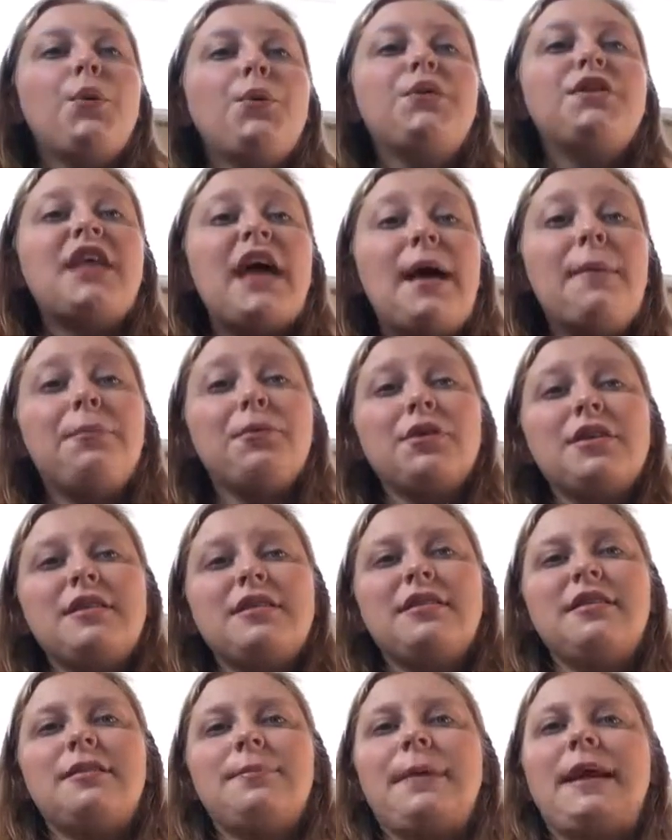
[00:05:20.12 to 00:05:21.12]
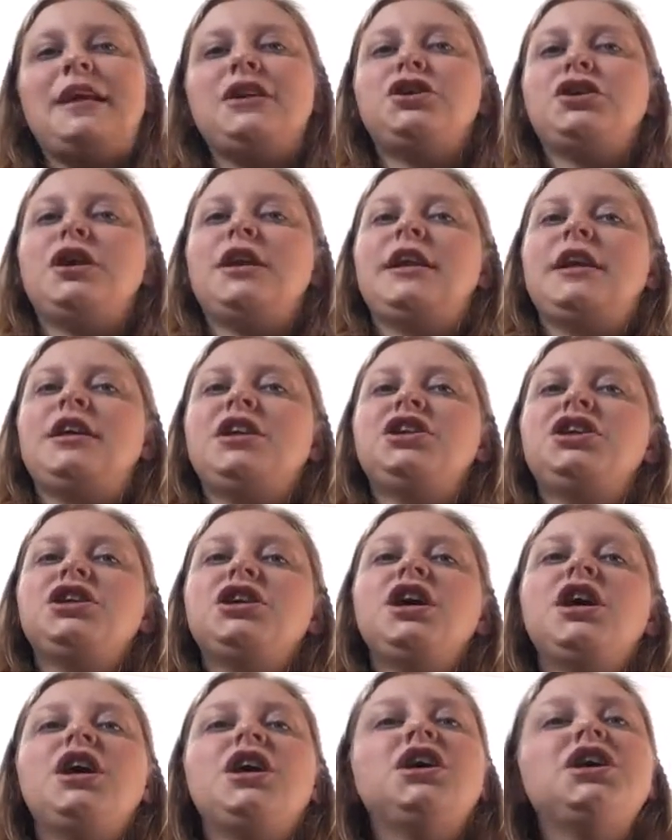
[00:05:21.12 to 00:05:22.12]
With the Empress's
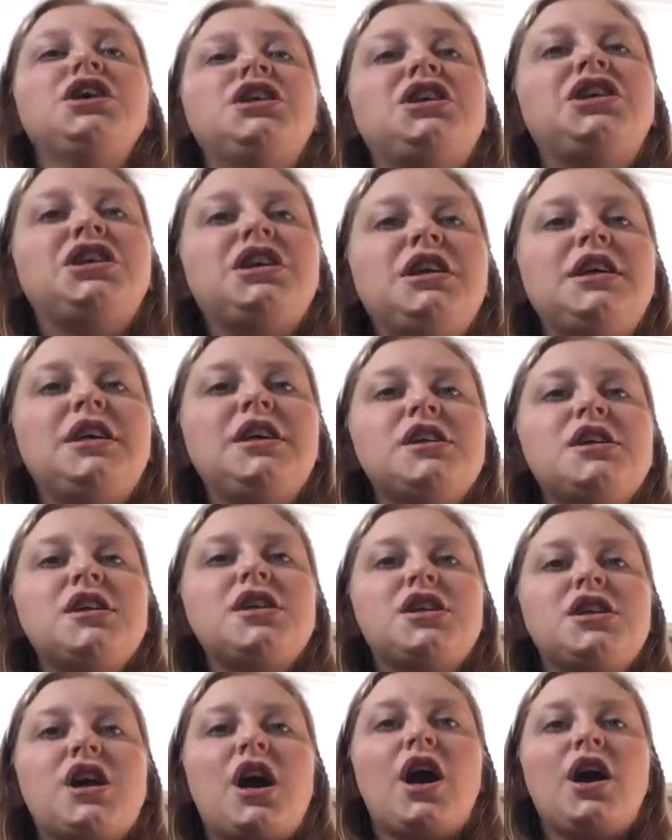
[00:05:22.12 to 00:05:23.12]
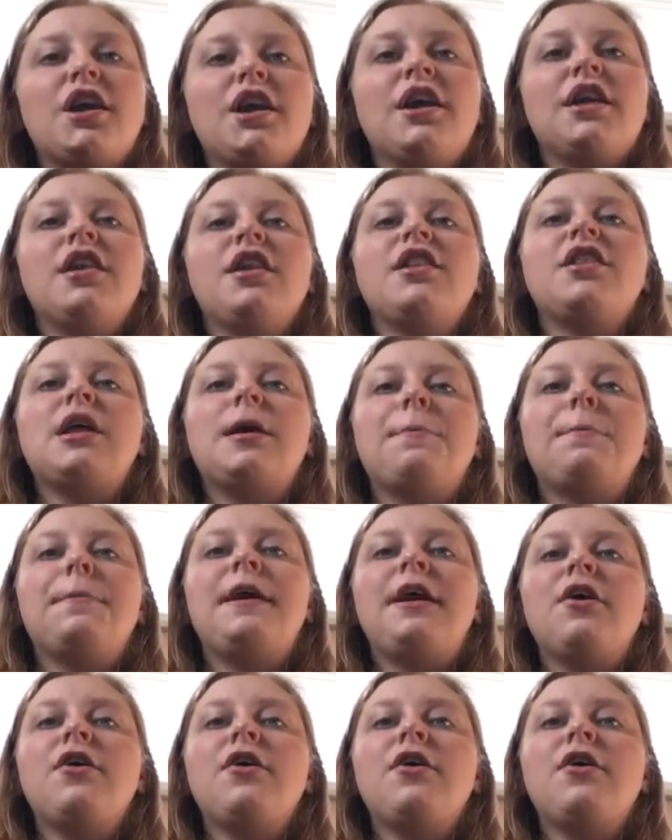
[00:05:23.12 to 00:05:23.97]
patronage, she started the